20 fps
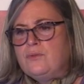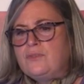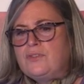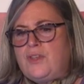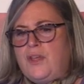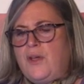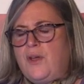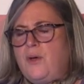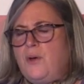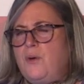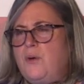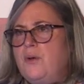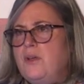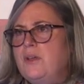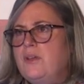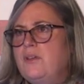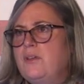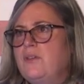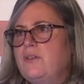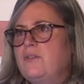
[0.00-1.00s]

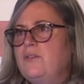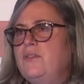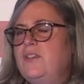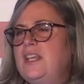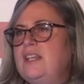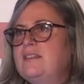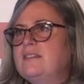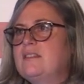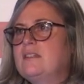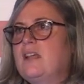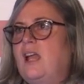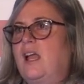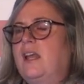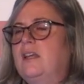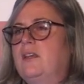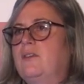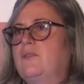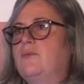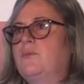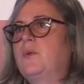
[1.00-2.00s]
So this
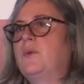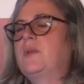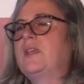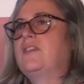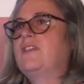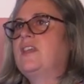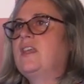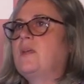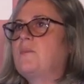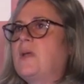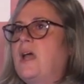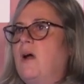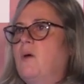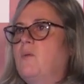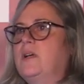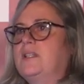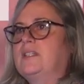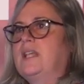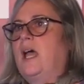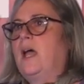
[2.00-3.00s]
kind of, when we think
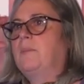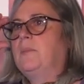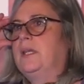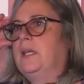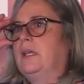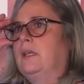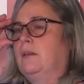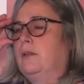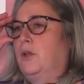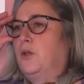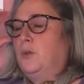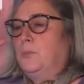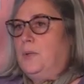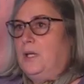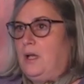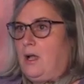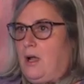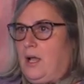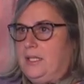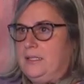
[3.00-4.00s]
about what's happening in the
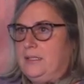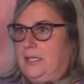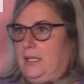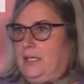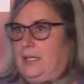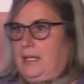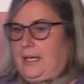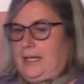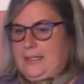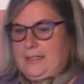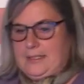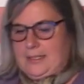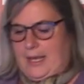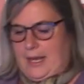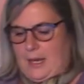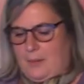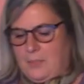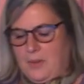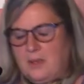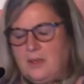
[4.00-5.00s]
open content
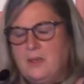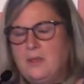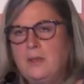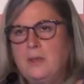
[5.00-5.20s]
landscape,